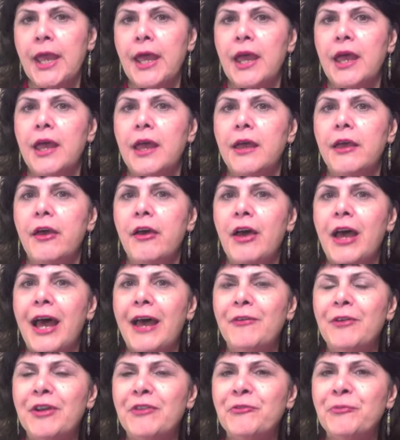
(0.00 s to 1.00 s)
Uh,
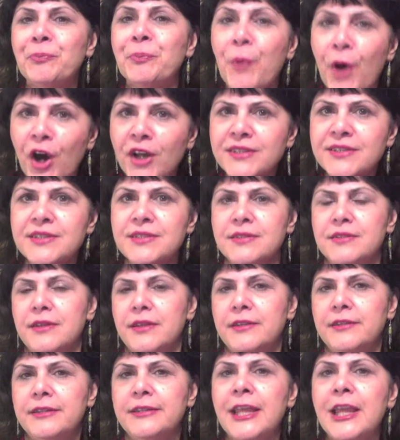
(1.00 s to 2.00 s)
but
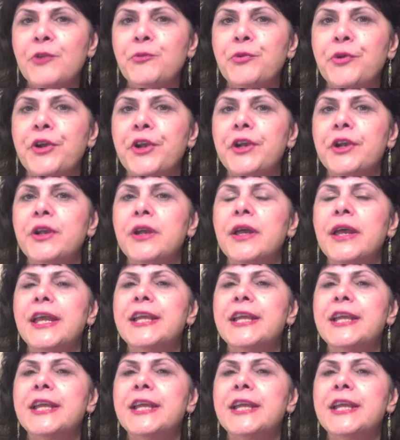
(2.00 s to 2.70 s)
they were